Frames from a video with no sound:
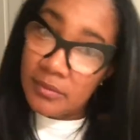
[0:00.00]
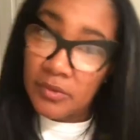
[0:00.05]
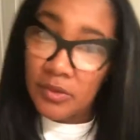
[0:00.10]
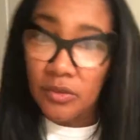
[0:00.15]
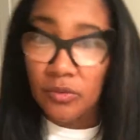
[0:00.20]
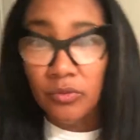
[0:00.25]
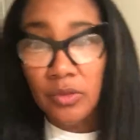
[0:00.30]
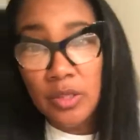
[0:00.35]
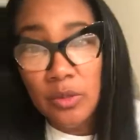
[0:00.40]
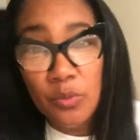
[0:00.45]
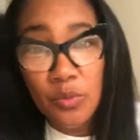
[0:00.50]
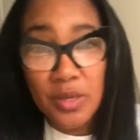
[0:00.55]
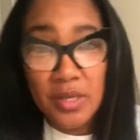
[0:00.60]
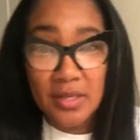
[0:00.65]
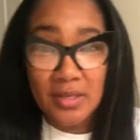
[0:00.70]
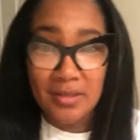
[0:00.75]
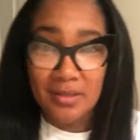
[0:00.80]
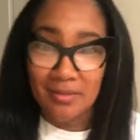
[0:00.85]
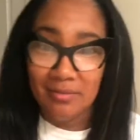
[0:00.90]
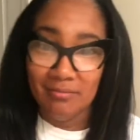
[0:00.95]
3
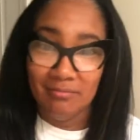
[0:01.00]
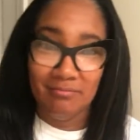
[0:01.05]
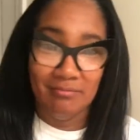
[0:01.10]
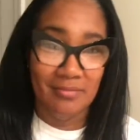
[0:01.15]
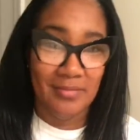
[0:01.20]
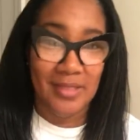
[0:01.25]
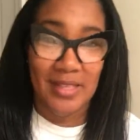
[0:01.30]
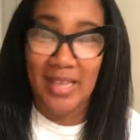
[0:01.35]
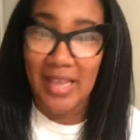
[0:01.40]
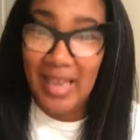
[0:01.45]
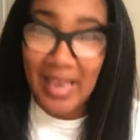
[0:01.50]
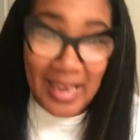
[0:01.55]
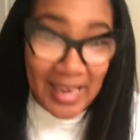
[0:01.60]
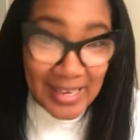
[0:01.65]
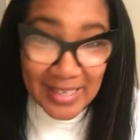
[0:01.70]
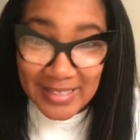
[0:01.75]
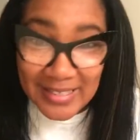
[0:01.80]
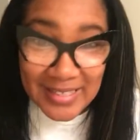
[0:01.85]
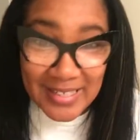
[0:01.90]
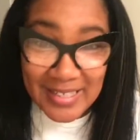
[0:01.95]
weeks,
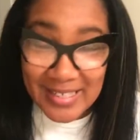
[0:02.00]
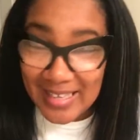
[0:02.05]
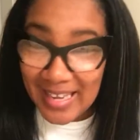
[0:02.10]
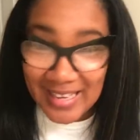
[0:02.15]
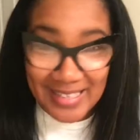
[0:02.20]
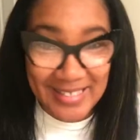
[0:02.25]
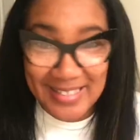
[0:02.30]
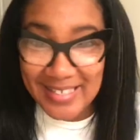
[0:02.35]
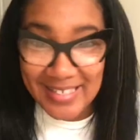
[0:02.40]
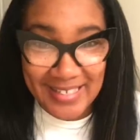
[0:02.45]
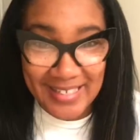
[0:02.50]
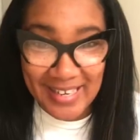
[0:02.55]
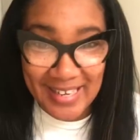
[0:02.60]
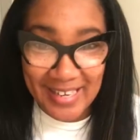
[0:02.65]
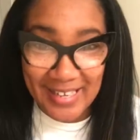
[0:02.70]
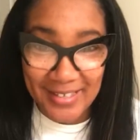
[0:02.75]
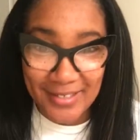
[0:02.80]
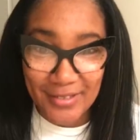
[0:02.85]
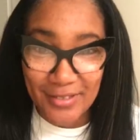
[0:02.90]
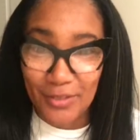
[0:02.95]
18, 19
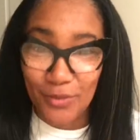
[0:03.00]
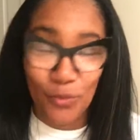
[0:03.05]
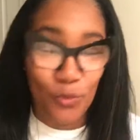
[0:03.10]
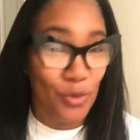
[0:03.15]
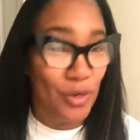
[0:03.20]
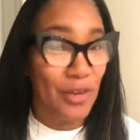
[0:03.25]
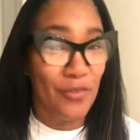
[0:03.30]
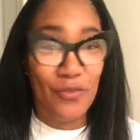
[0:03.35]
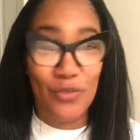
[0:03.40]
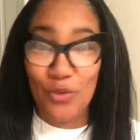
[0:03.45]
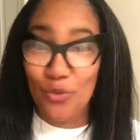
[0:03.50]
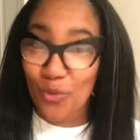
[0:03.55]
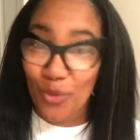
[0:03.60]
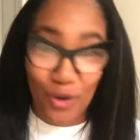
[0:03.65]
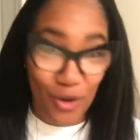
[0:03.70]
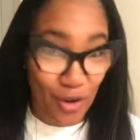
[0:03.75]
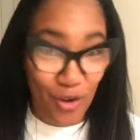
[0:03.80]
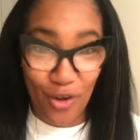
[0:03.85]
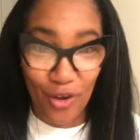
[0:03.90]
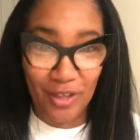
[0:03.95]
days, whatever you want
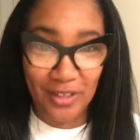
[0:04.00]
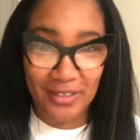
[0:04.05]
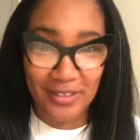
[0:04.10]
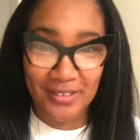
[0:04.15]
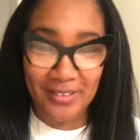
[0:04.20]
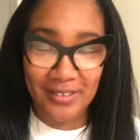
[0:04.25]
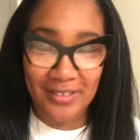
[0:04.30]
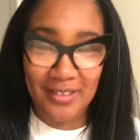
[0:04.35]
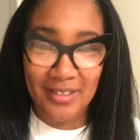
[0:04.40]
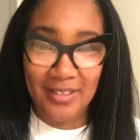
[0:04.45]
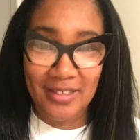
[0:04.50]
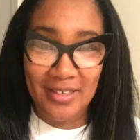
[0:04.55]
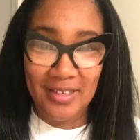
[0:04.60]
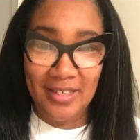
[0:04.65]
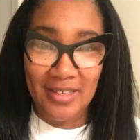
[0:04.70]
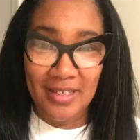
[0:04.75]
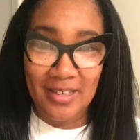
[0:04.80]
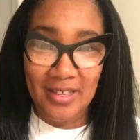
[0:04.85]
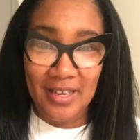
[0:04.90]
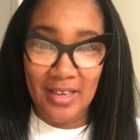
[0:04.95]
to call it.
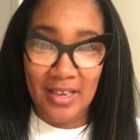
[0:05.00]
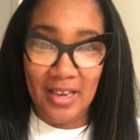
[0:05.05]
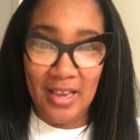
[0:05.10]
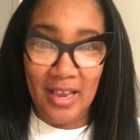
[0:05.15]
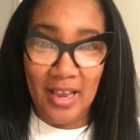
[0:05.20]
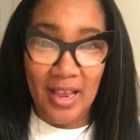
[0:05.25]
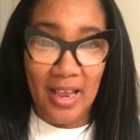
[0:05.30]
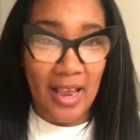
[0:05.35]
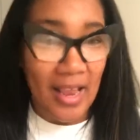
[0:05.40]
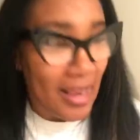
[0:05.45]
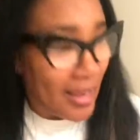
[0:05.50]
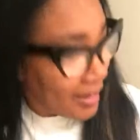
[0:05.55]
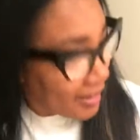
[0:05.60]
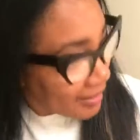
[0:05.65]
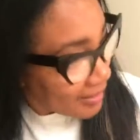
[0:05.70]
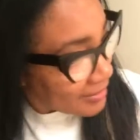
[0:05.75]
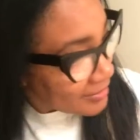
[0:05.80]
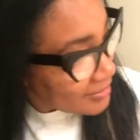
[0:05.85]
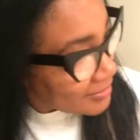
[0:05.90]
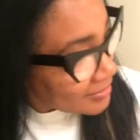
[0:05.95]
And
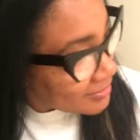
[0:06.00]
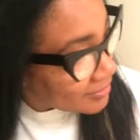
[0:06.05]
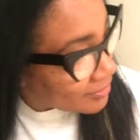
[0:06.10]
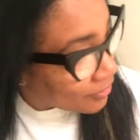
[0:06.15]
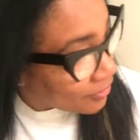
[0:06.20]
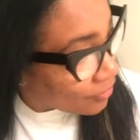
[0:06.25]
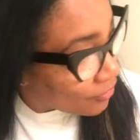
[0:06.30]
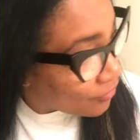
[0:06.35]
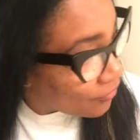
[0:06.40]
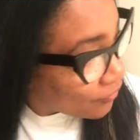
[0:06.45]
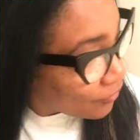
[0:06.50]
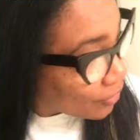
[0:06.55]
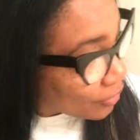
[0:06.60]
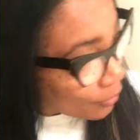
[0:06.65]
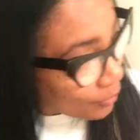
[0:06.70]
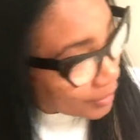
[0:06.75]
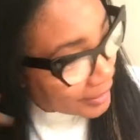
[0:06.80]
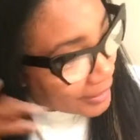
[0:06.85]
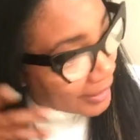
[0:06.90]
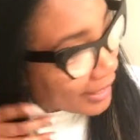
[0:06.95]
it's still
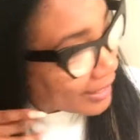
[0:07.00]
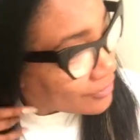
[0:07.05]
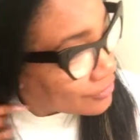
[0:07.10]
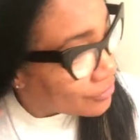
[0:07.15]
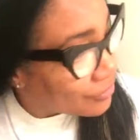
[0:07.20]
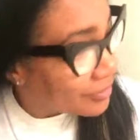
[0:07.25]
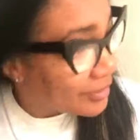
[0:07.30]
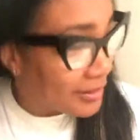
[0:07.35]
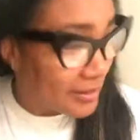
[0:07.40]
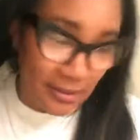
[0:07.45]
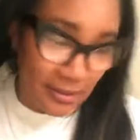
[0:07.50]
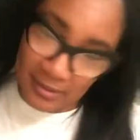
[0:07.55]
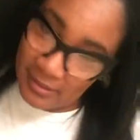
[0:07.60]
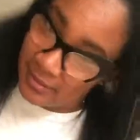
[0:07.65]
flowing naturally.